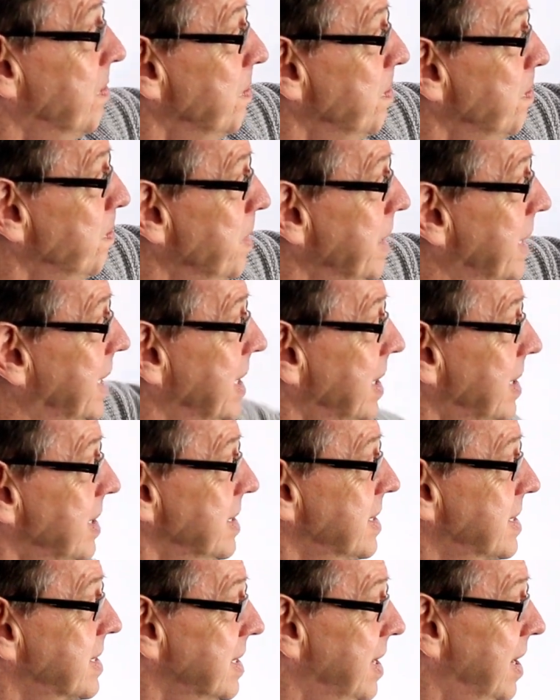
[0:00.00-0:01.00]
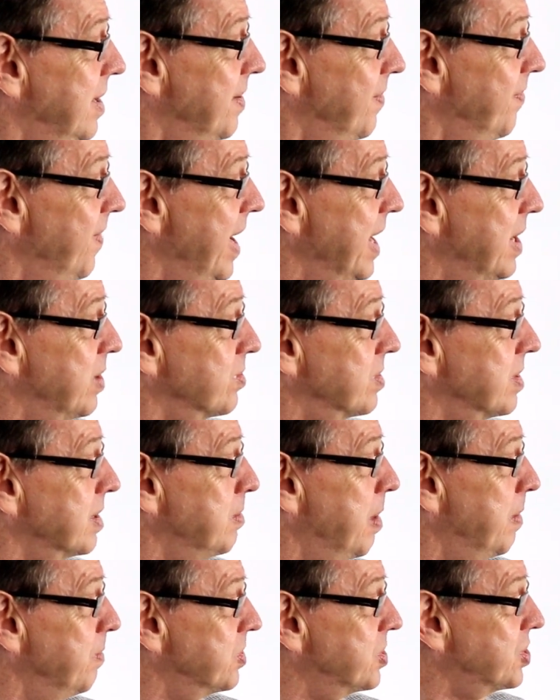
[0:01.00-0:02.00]
because other vehicles can come
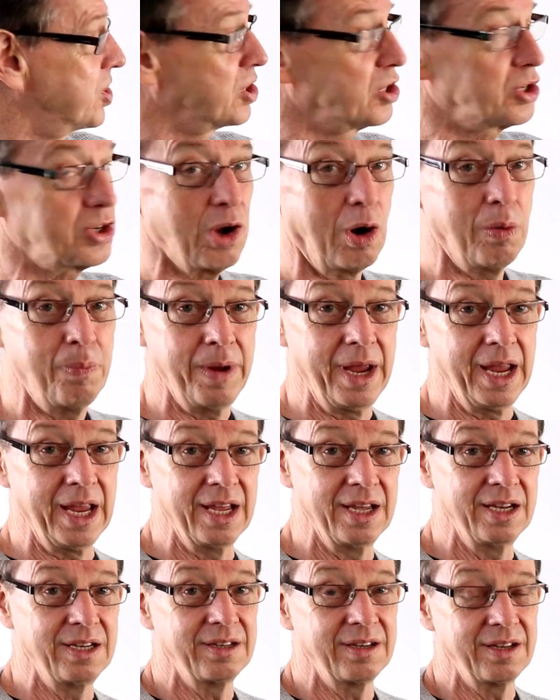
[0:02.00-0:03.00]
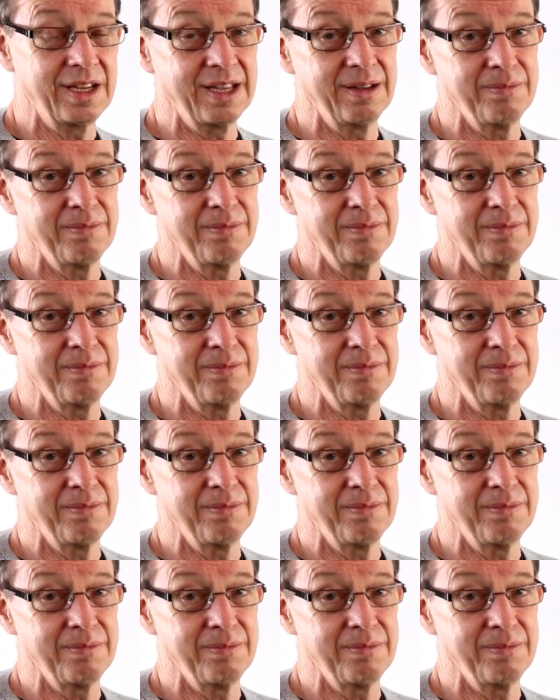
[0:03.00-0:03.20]
up and stopping and